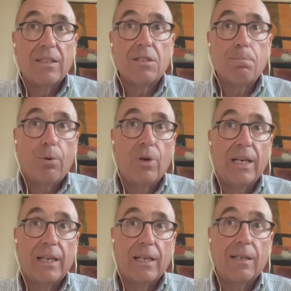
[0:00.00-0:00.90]
on this
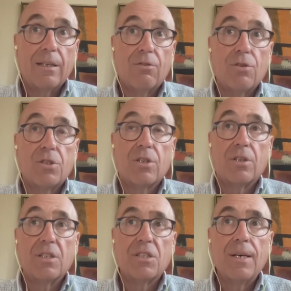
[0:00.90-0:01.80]
point,
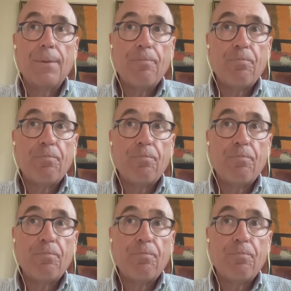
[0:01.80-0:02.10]
Crystal, is